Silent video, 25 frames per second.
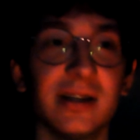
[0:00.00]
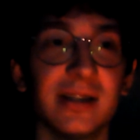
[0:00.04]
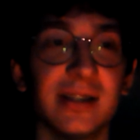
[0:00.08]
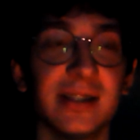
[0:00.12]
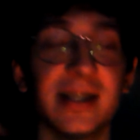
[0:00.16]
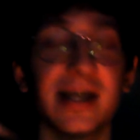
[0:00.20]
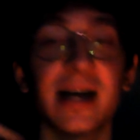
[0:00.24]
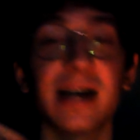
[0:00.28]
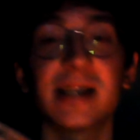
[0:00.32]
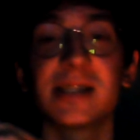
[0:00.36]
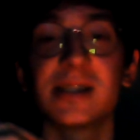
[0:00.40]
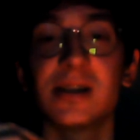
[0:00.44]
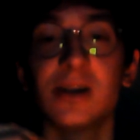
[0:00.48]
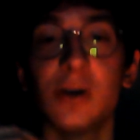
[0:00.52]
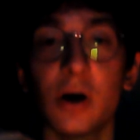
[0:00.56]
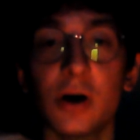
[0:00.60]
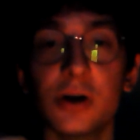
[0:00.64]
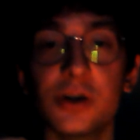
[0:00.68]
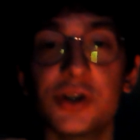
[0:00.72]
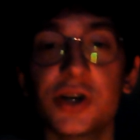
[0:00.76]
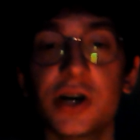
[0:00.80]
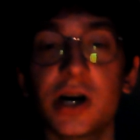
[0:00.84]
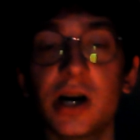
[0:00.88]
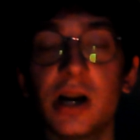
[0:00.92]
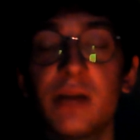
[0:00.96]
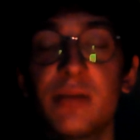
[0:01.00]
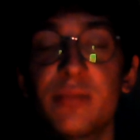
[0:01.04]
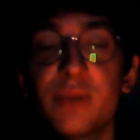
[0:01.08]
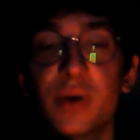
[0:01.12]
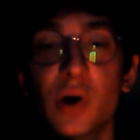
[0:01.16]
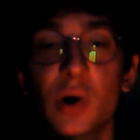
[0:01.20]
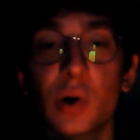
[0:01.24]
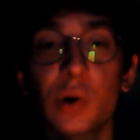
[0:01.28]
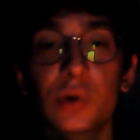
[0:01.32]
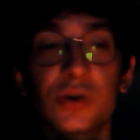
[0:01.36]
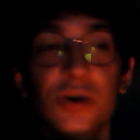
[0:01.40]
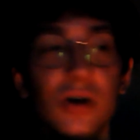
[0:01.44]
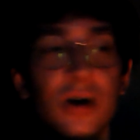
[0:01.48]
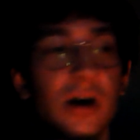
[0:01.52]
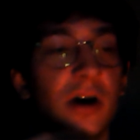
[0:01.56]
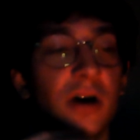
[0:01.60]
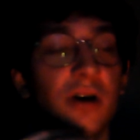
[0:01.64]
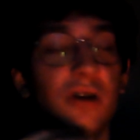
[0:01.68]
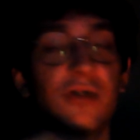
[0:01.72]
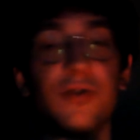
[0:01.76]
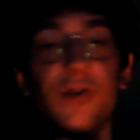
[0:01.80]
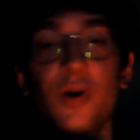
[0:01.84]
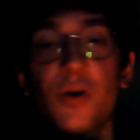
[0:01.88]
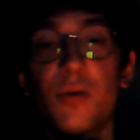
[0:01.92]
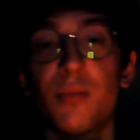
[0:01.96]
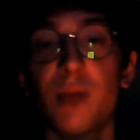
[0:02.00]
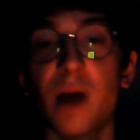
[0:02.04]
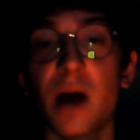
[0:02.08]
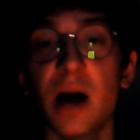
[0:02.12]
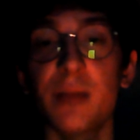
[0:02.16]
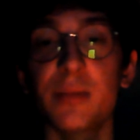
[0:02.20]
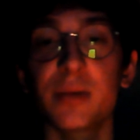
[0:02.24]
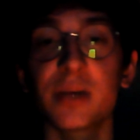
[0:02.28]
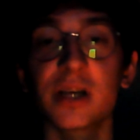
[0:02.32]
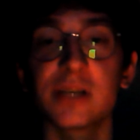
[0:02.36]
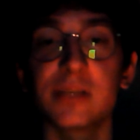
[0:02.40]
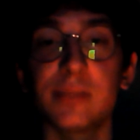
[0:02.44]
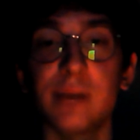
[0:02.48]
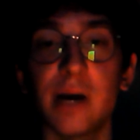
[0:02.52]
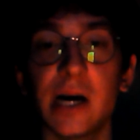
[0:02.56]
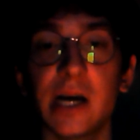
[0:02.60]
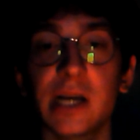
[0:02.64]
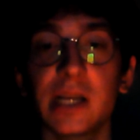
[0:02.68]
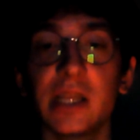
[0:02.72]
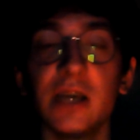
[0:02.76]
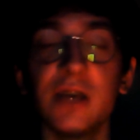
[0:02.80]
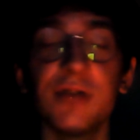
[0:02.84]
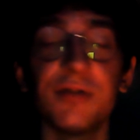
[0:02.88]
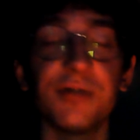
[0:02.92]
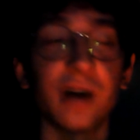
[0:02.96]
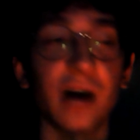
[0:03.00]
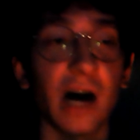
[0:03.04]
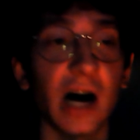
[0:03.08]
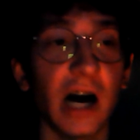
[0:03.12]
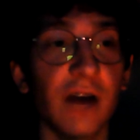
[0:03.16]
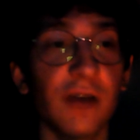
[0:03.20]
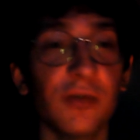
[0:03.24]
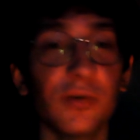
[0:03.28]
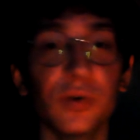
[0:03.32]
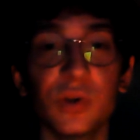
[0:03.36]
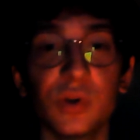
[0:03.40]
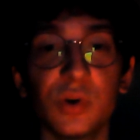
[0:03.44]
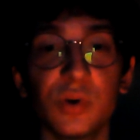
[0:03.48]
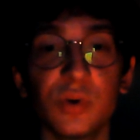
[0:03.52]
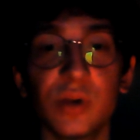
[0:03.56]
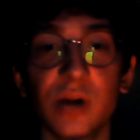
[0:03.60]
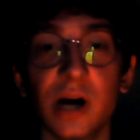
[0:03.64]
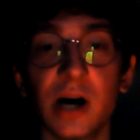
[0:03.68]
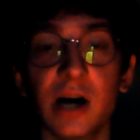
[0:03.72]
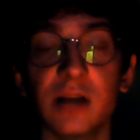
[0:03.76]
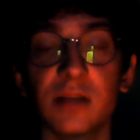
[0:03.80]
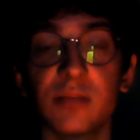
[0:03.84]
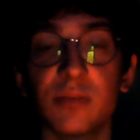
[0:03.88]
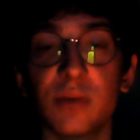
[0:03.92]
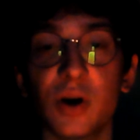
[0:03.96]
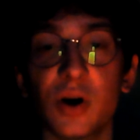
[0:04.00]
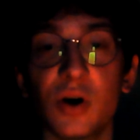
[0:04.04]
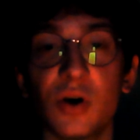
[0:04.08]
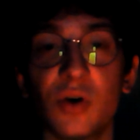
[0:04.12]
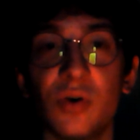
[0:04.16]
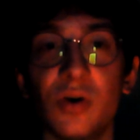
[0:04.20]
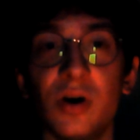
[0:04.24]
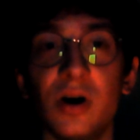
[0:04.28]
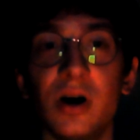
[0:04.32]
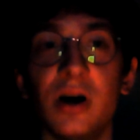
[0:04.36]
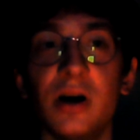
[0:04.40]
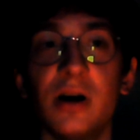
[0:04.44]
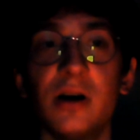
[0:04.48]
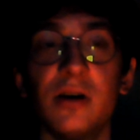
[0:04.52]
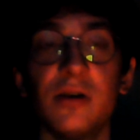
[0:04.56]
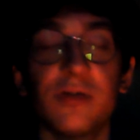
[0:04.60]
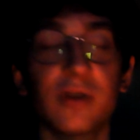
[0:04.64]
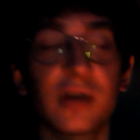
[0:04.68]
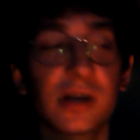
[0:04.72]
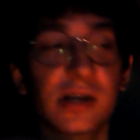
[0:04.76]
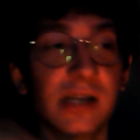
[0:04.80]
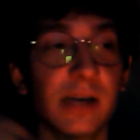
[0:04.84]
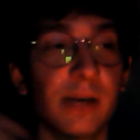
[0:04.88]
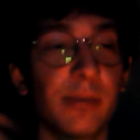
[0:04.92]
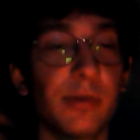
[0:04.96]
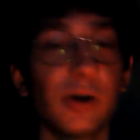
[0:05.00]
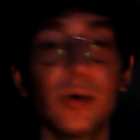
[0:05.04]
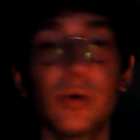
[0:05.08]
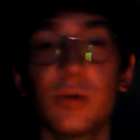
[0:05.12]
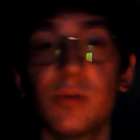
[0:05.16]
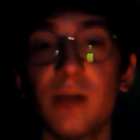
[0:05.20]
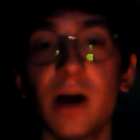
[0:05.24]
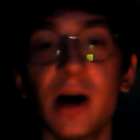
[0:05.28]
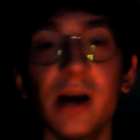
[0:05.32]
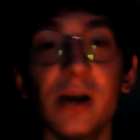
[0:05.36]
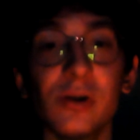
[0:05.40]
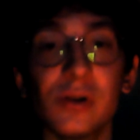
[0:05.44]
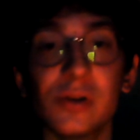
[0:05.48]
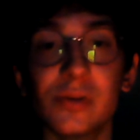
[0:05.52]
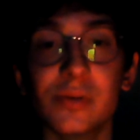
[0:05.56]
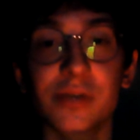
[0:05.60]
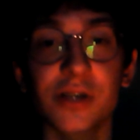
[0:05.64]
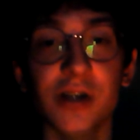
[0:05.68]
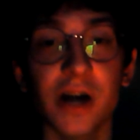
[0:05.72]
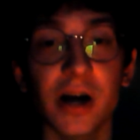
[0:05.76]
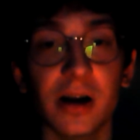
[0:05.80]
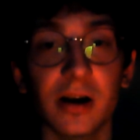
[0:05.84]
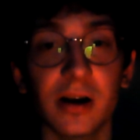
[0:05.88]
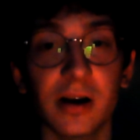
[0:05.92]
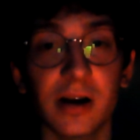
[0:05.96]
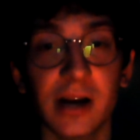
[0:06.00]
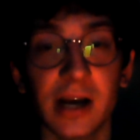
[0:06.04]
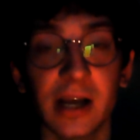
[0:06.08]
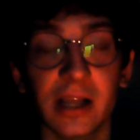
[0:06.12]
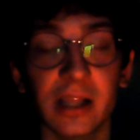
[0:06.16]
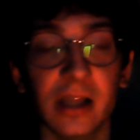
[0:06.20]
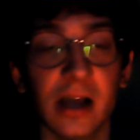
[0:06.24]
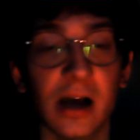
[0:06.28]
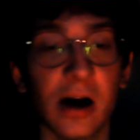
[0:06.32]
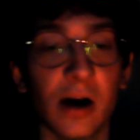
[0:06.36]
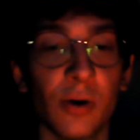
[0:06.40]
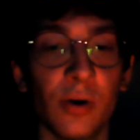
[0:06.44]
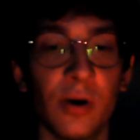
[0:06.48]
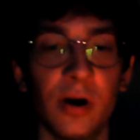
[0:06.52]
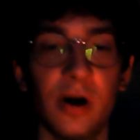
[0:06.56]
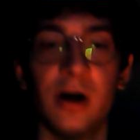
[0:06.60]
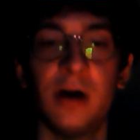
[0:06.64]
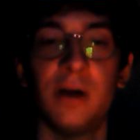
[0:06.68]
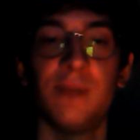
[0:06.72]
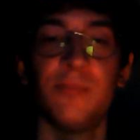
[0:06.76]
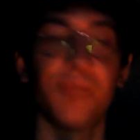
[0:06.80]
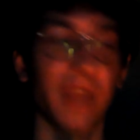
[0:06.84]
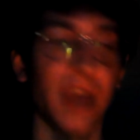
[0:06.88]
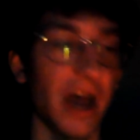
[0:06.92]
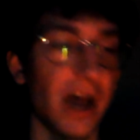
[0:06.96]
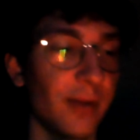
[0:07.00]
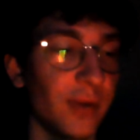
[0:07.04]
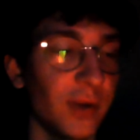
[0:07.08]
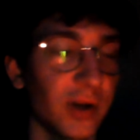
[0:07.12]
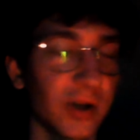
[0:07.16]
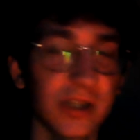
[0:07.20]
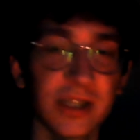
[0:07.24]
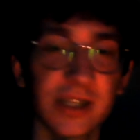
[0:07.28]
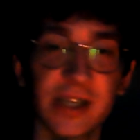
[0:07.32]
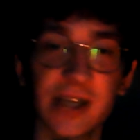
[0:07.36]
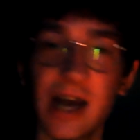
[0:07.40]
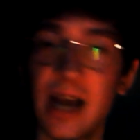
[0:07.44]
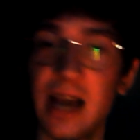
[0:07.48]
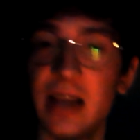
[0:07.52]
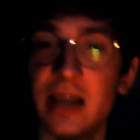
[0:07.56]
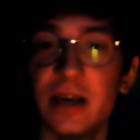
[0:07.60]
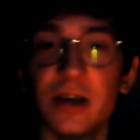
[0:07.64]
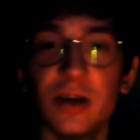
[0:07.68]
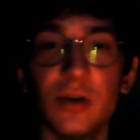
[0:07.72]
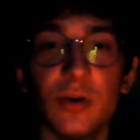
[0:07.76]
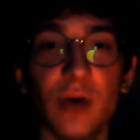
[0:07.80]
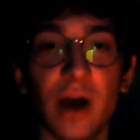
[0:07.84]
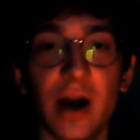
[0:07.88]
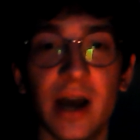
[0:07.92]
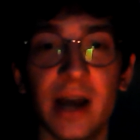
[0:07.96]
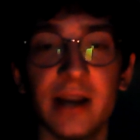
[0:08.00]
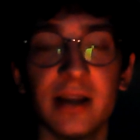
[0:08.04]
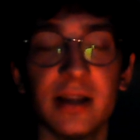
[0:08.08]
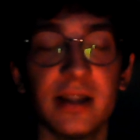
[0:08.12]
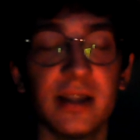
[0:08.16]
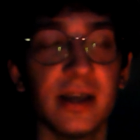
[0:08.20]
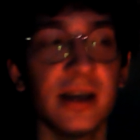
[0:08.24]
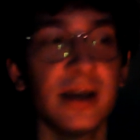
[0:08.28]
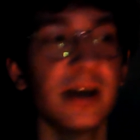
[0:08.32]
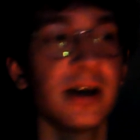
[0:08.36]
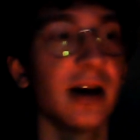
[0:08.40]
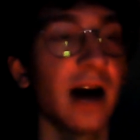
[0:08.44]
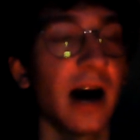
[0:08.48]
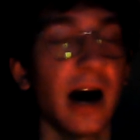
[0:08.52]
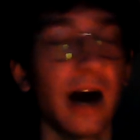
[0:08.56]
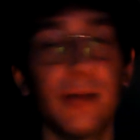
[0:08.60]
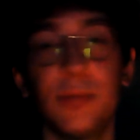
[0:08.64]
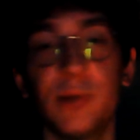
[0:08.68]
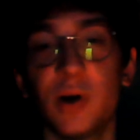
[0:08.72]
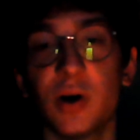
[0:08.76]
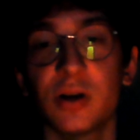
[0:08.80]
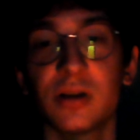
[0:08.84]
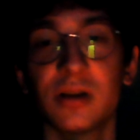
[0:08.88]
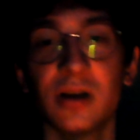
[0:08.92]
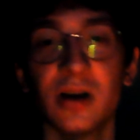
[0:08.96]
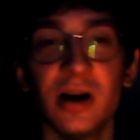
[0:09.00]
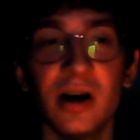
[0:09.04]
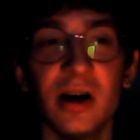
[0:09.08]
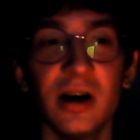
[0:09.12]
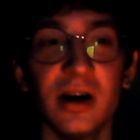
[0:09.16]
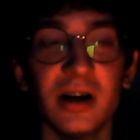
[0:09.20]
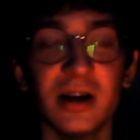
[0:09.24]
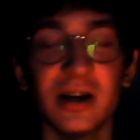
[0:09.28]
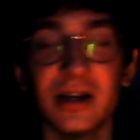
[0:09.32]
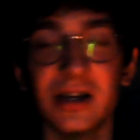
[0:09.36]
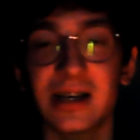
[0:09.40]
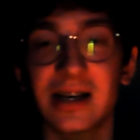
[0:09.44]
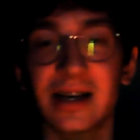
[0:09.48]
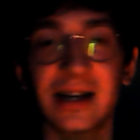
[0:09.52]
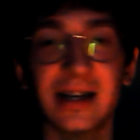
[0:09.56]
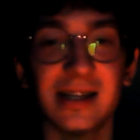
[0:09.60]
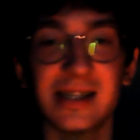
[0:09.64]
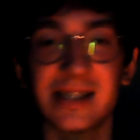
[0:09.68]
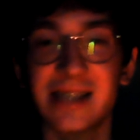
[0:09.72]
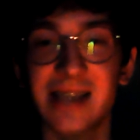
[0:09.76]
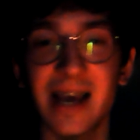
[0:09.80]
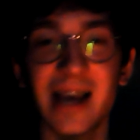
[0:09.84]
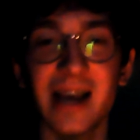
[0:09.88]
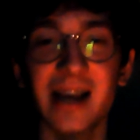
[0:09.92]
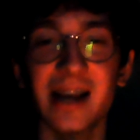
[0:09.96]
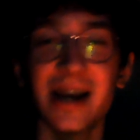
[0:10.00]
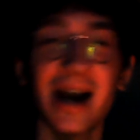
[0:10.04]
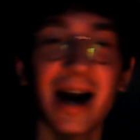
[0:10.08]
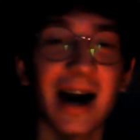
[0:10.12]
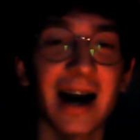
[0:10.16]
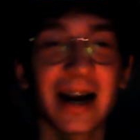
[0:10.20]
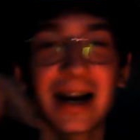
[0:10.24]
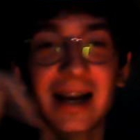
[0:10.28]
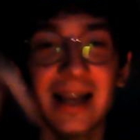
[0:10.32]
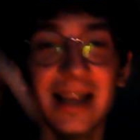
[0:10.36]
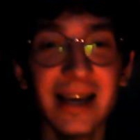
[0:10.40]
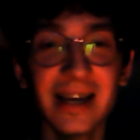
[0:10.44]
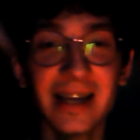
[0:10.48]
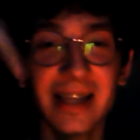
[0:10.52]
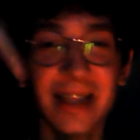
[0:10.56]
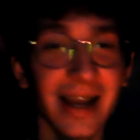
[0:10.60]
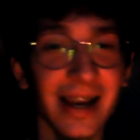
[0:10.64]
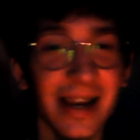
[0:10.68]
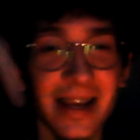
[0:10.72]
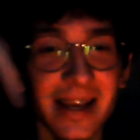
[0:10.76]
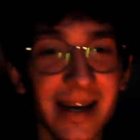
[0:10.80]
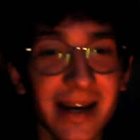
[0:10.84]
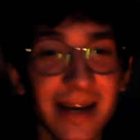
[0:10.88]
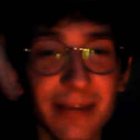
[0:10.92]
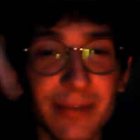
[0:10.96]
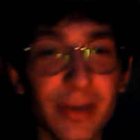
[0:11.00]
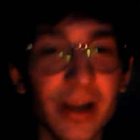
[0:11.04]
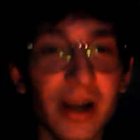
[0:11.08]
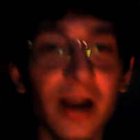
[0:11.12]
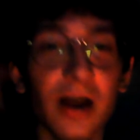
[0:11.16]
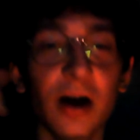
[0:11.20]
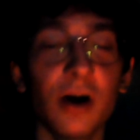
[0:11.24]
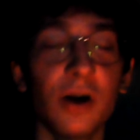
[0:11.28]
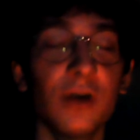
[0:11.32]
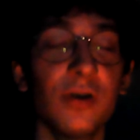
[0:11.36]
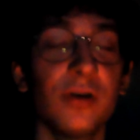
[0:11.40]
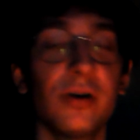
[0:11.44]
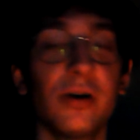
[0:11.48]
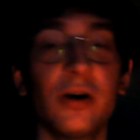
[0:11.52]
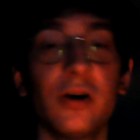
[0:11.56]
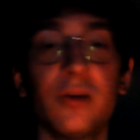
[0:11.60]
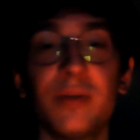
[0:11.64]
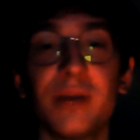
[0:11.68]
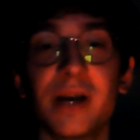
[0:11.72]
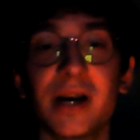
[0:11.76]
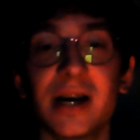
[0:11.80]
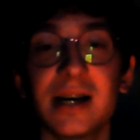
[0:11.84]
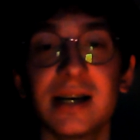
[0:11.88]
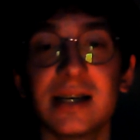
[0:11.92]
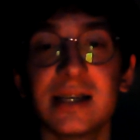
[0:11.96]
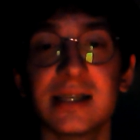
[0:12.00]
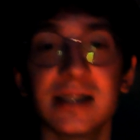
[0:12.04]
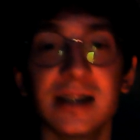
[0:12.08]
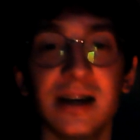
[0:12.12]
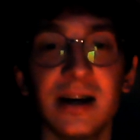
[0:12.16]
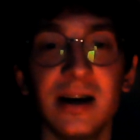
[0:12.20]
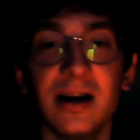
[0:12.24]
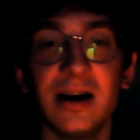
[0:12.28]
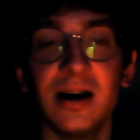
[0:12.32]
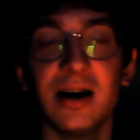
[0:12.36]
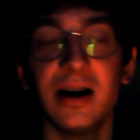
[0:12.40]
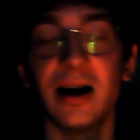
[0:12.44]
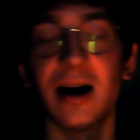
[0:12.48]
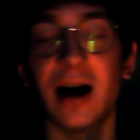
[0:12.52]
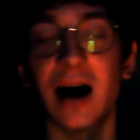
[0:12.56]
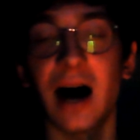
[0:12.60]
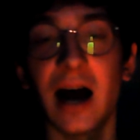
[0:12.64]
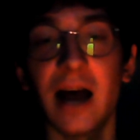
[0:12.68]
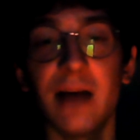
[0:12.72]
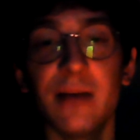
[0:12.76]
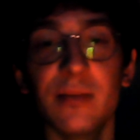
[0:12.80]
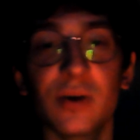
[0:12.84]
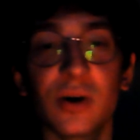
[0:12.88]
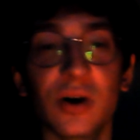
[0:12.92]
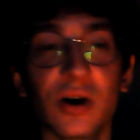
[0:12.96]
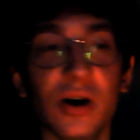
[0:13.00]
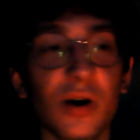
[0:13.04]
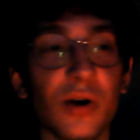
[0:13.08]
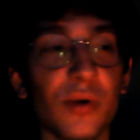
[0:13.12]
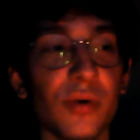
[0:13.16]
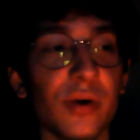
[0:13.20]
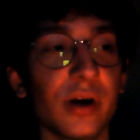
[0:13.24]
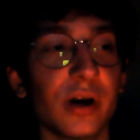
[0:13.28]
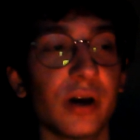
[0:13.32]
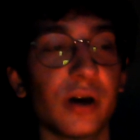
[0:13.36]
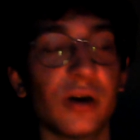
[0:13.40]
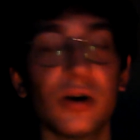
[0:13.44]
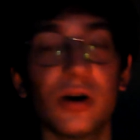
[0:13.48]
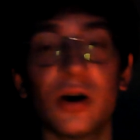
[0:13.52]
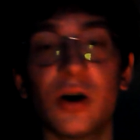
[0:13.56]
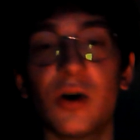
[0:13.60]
That's logical approach. From my perspective, I would do that, bro. For example, with my YouTube channel right now, I'm not selling you anything. I'm not saying, yeah, click the link below, because I'm growing,